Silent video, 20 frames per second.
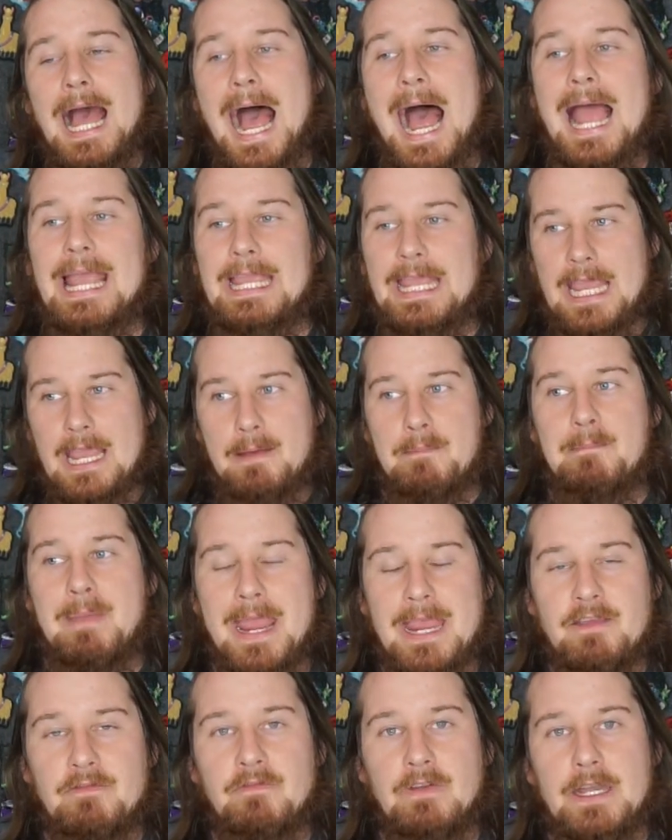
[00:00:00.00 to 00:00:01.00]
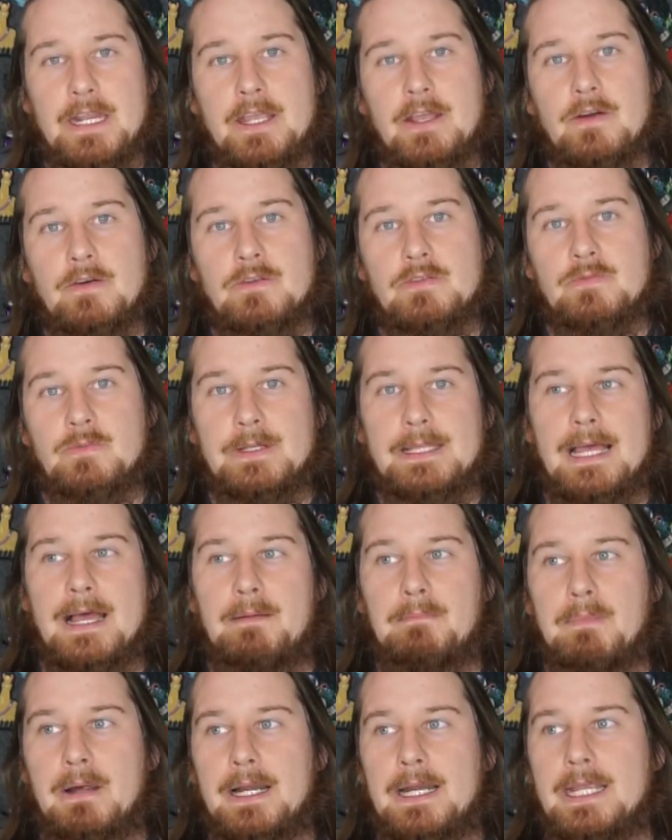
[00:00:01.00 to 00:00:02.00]
I can't make videos
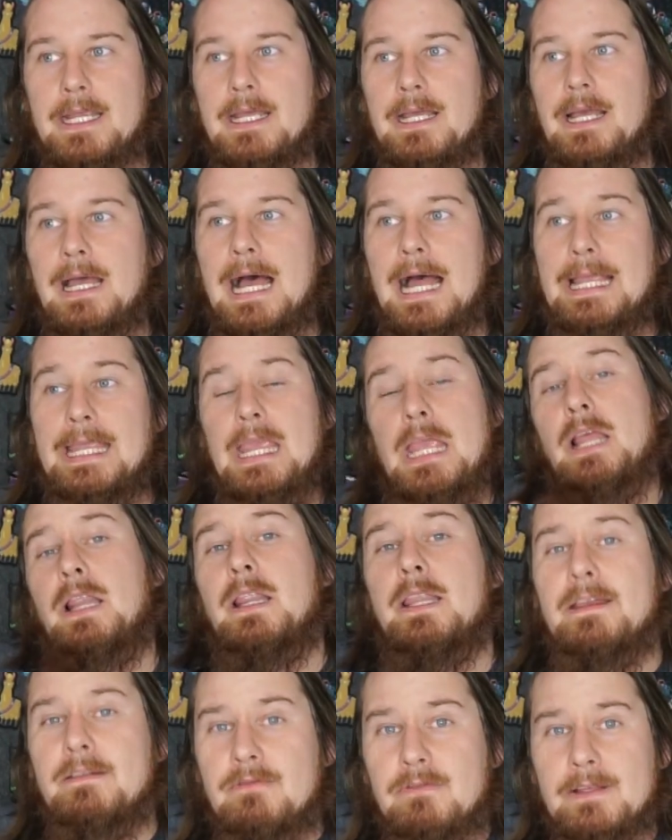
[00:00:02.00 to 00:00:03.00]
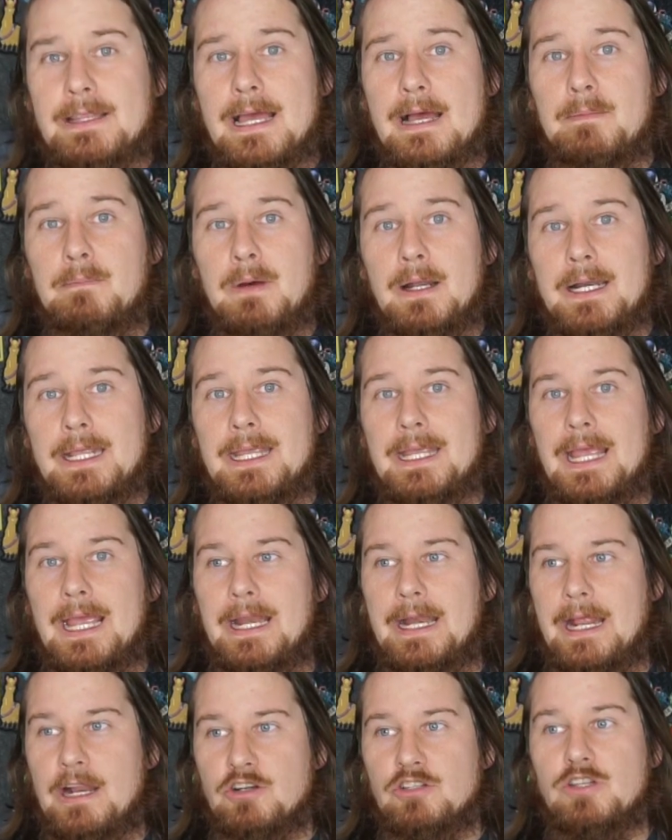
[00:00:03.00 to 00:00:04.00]
without money, I can't live without money,
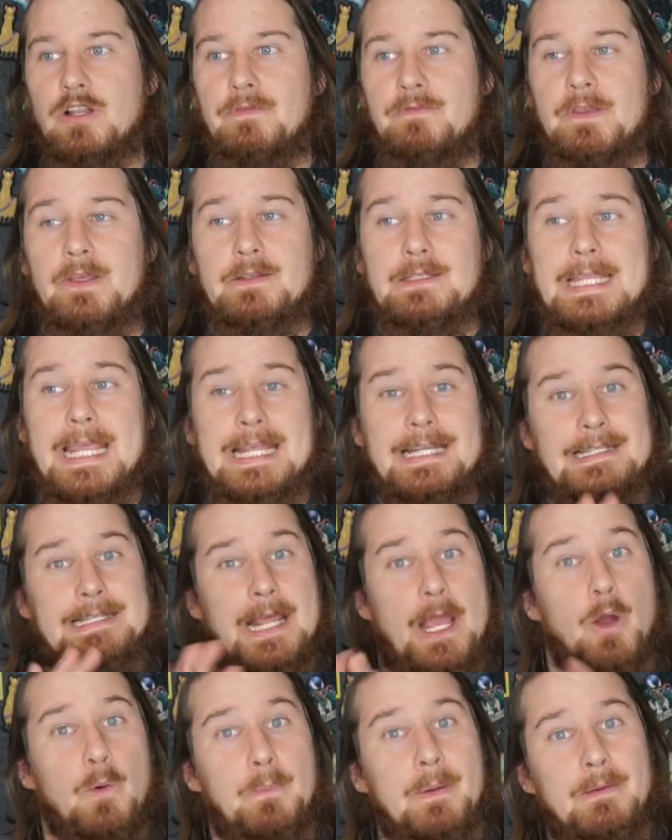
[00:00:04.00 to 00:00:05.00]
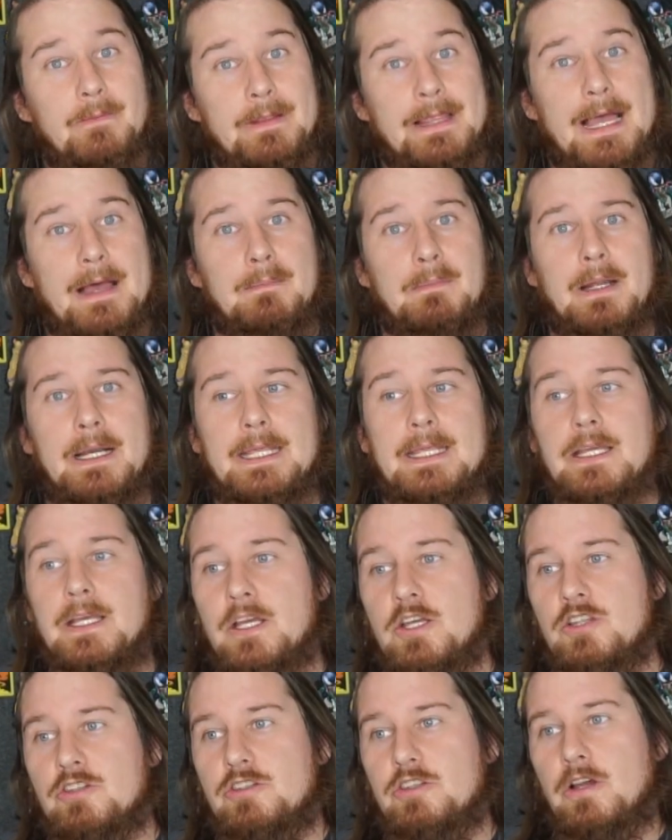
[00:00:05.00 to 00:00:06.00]
and airsoft fields can't stay open without money,
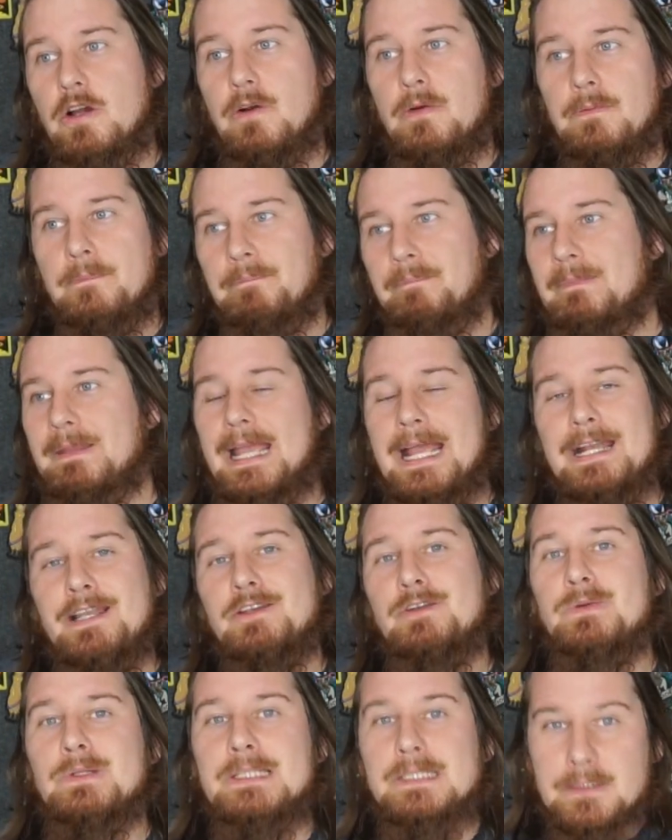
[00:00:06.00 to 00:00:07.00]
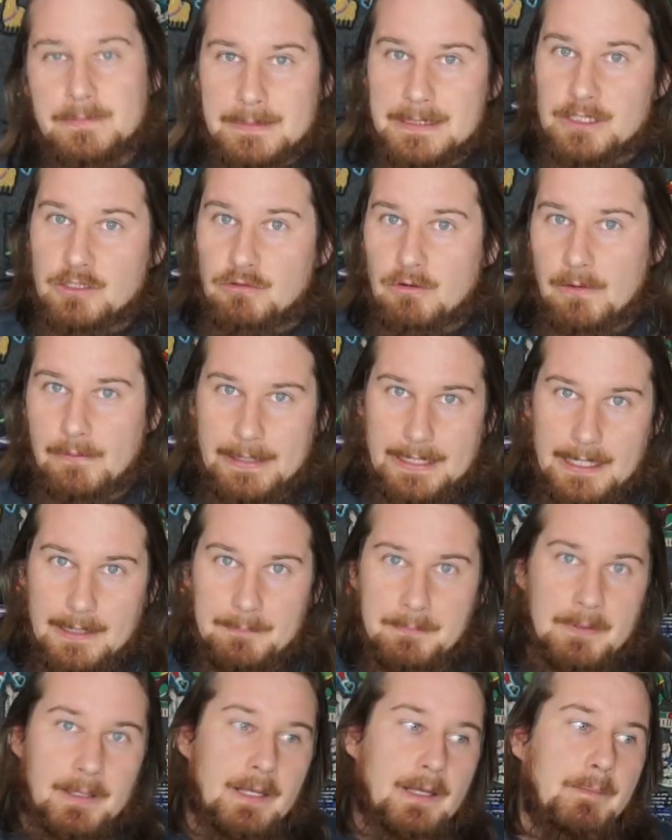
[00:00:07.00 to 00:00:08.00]
so I had to do a little bit of growing
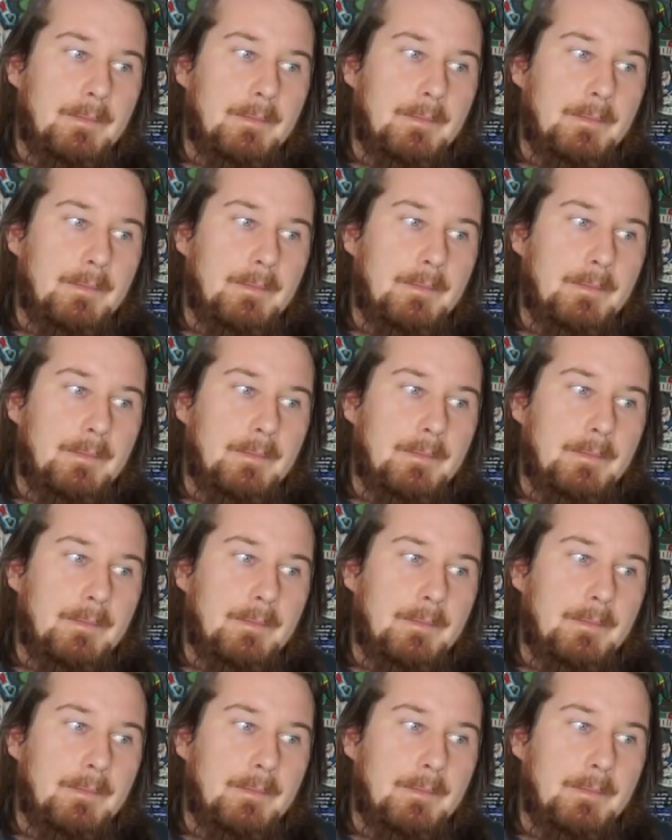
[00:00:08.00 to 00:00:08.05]
up,